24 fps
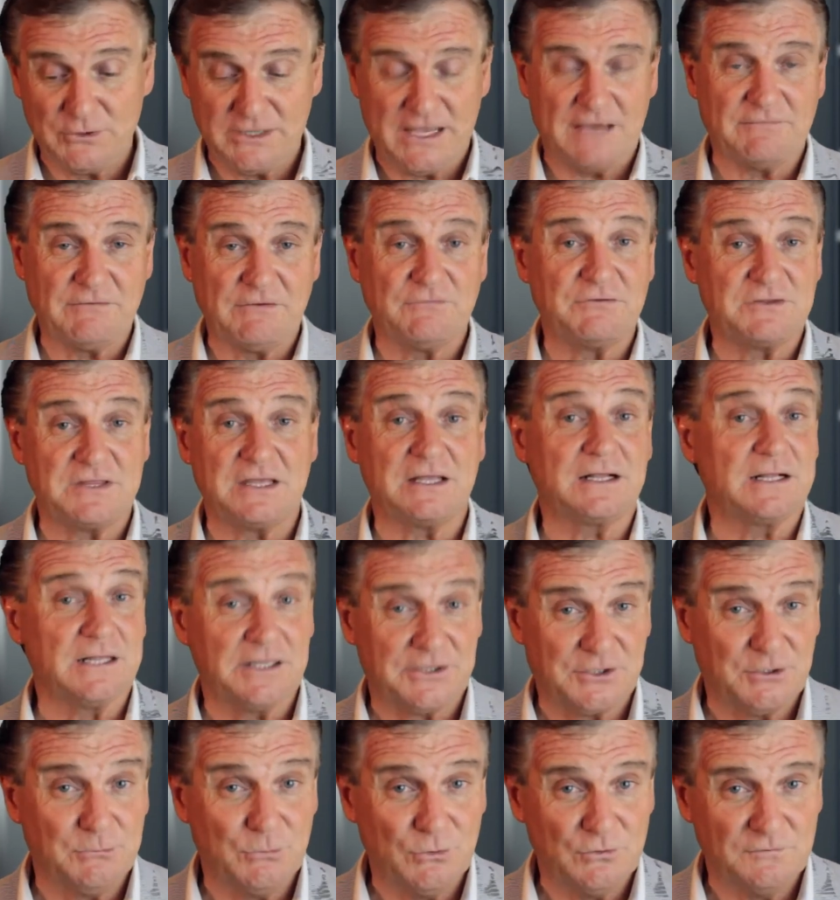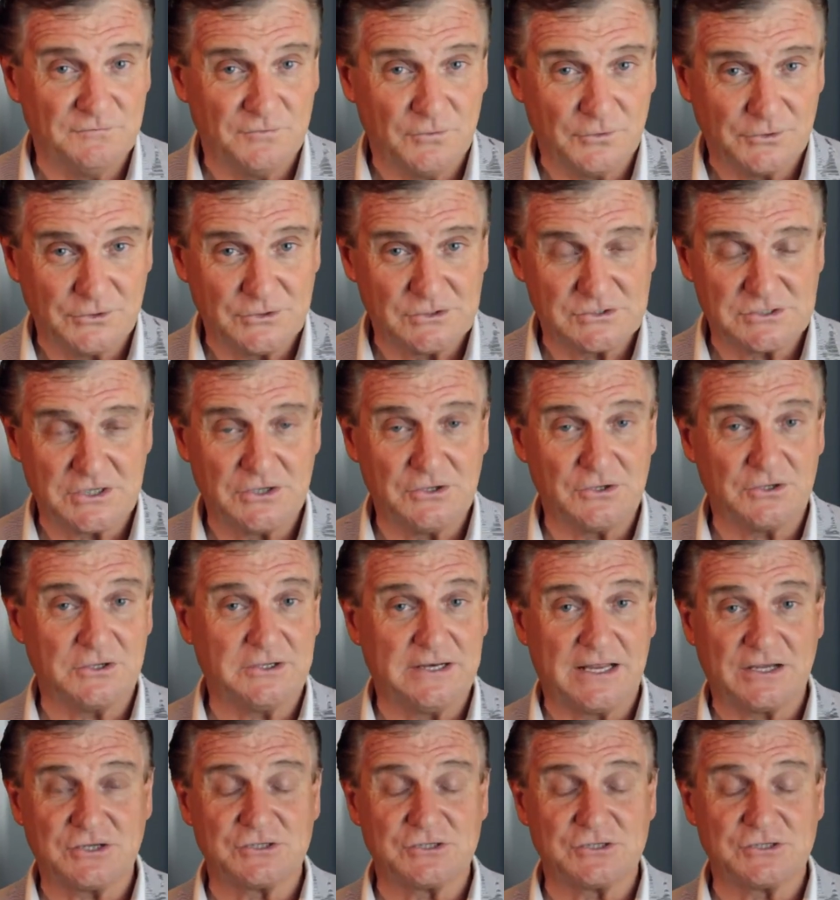We have everything clickable for you so you can